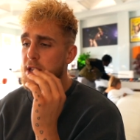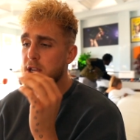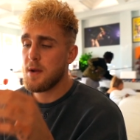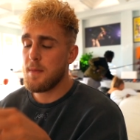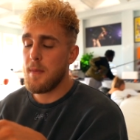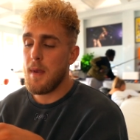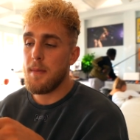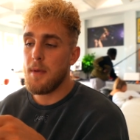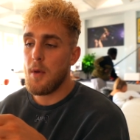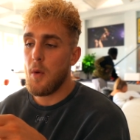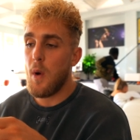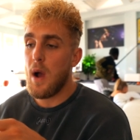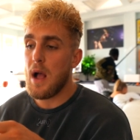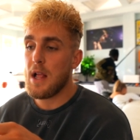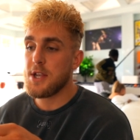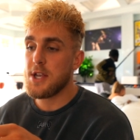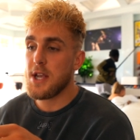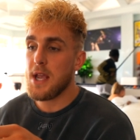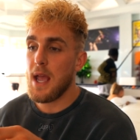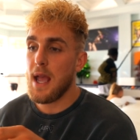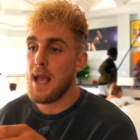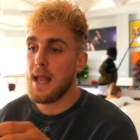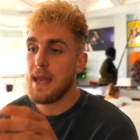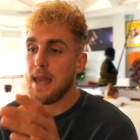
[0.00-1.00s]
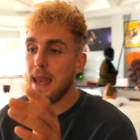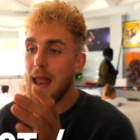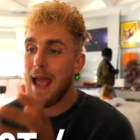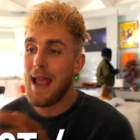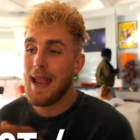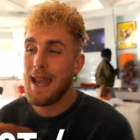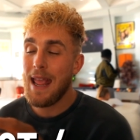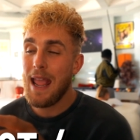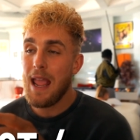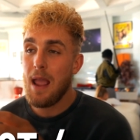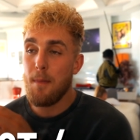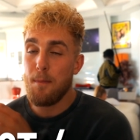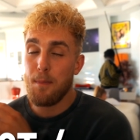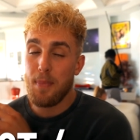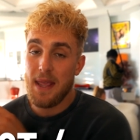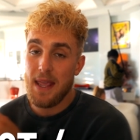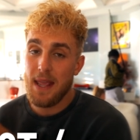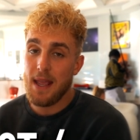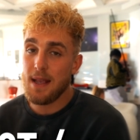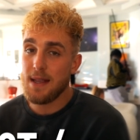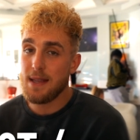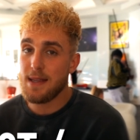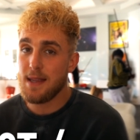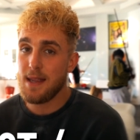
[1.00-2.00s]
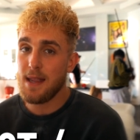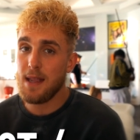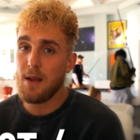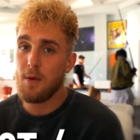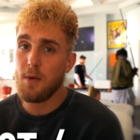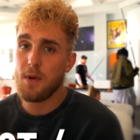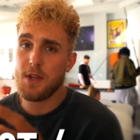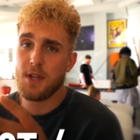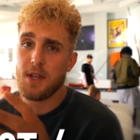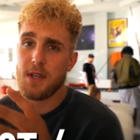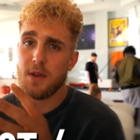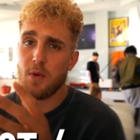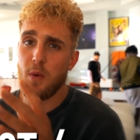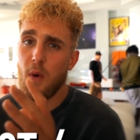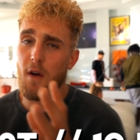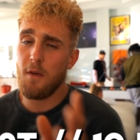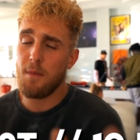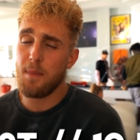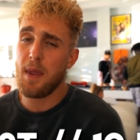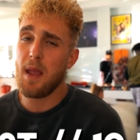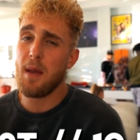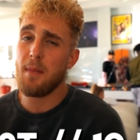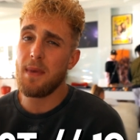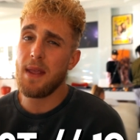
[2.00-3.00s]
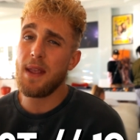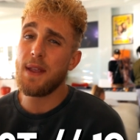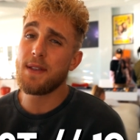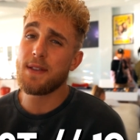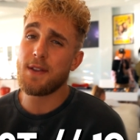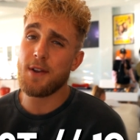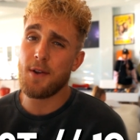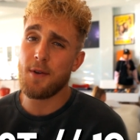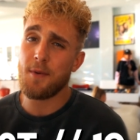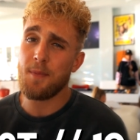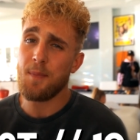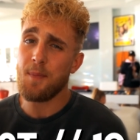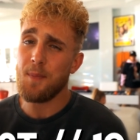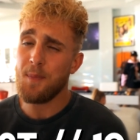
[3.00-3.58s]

guys are gonna be able to watch it at 9 a.m. PST, which is 12 p.m. Eastern.